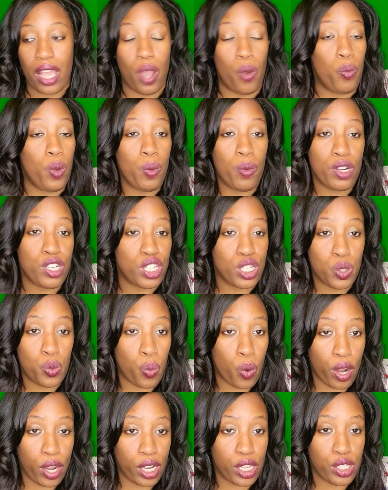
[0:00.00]
We were just
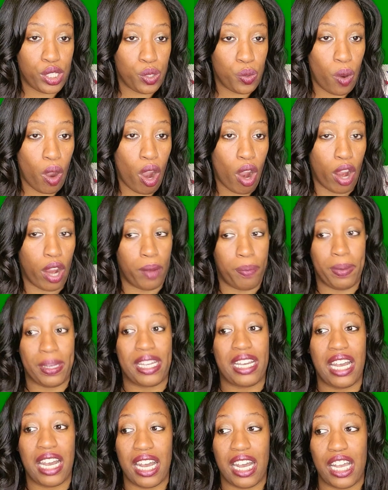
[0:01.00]
working too hard
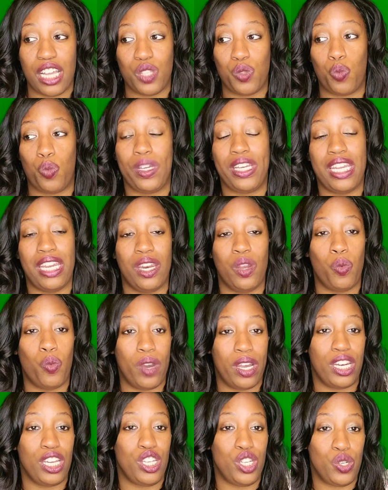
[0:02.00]
because we didn't
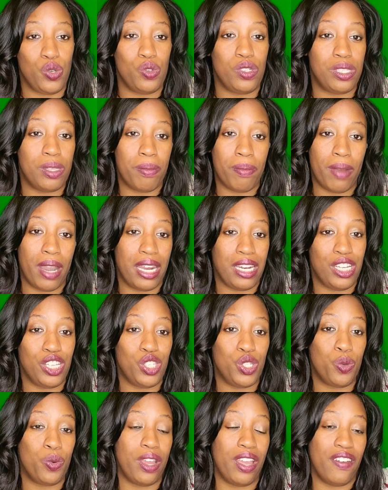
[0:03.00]
want to use the money
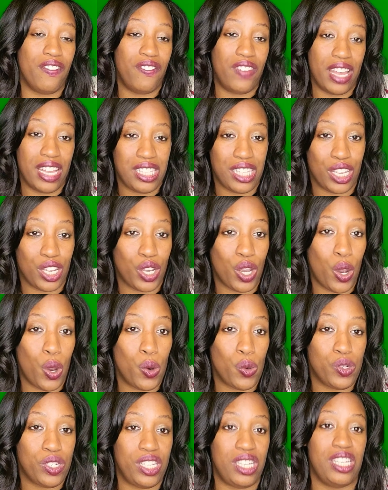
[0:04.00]
to invest in
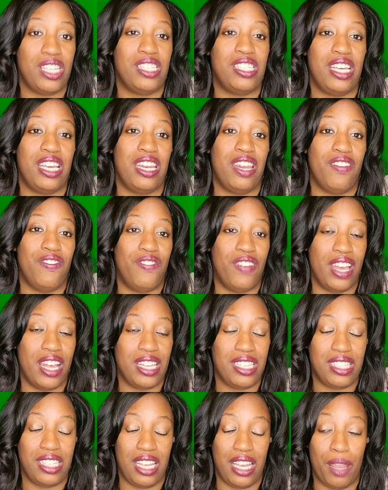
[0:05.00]
coaches and
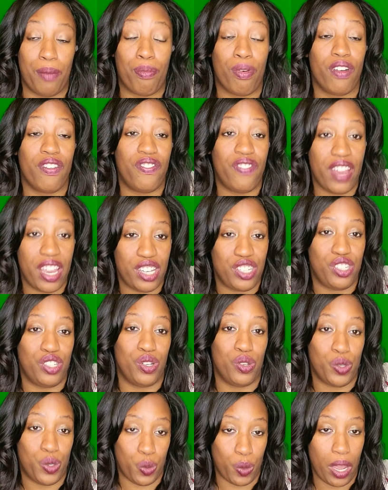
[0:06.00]
invest in
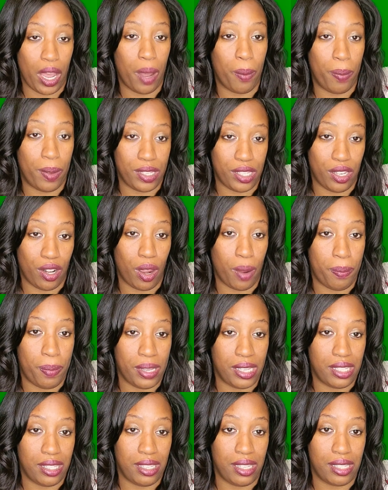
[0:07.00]
professionals to help us in our
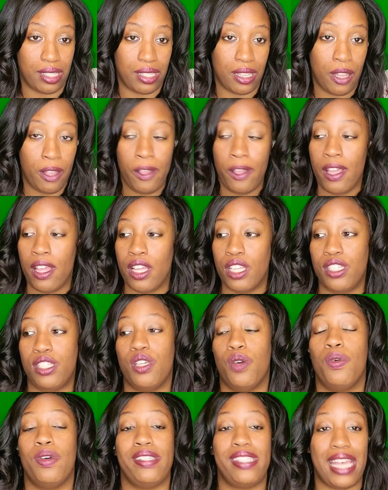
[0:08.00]
business.
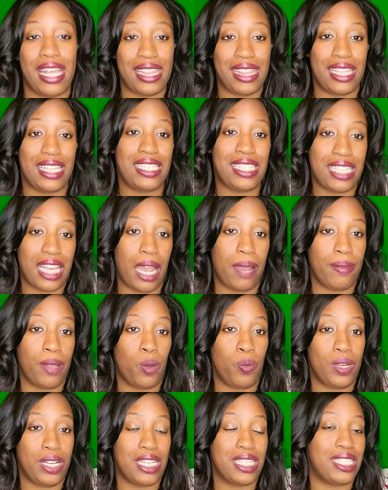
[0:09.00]
So it was at this time
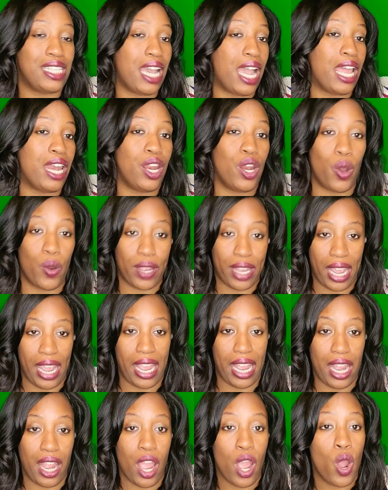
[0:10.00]
that we decided,
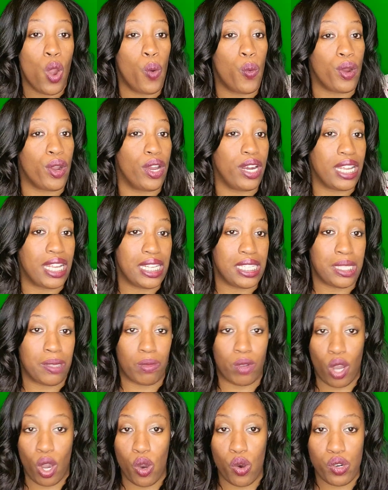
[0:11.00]
okay, we're going to get some
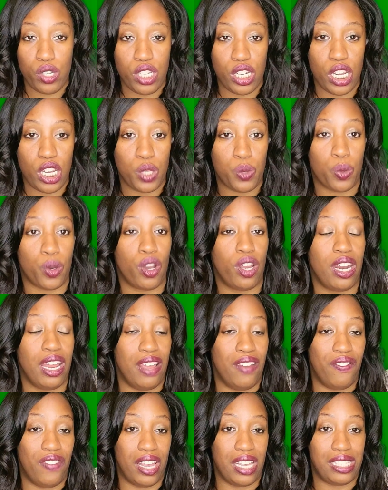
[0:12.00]
coaches. We're going to
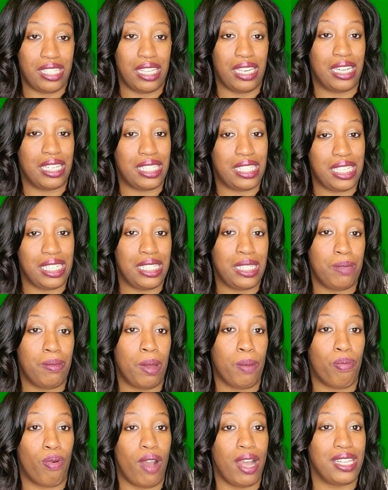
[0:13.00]
invest in the system
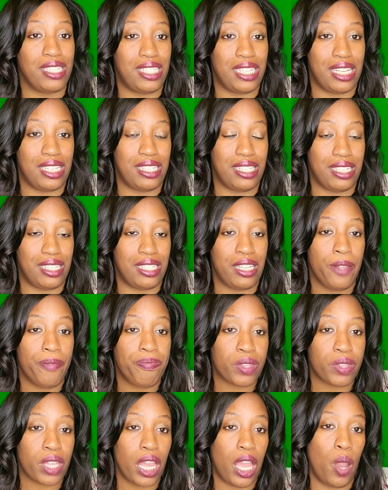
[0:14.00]
and processes.
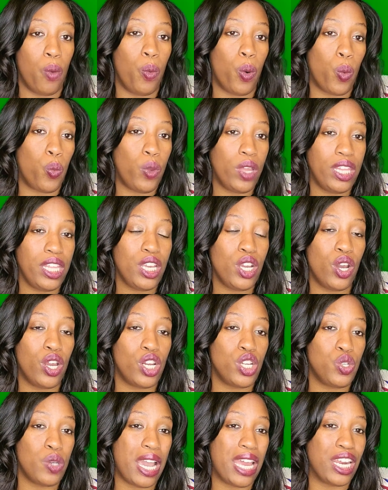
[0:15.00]
And we're really going
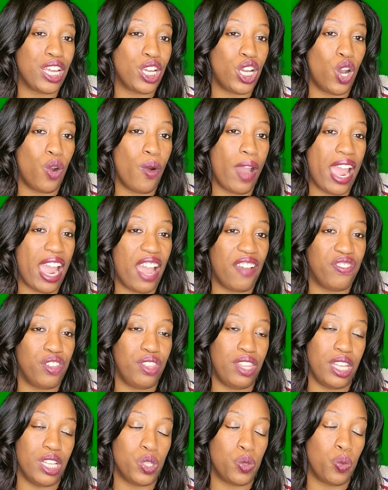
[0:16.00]
to try to go after
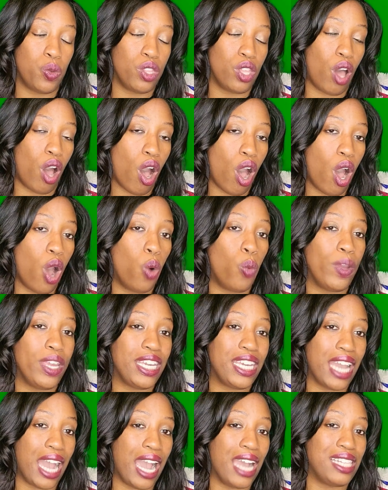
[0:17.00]
this with all we
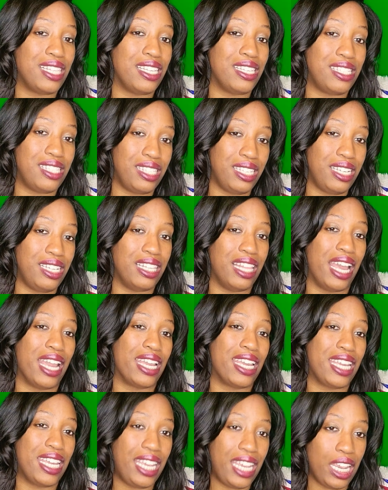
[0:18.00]
got to see,
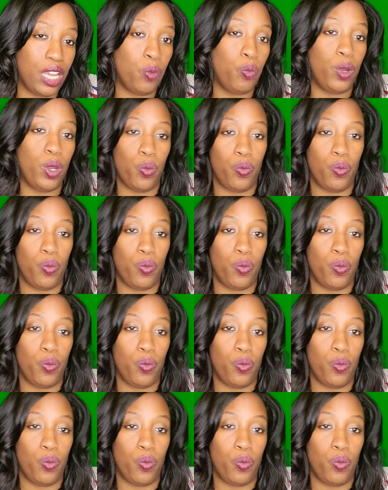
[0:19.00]
like, can we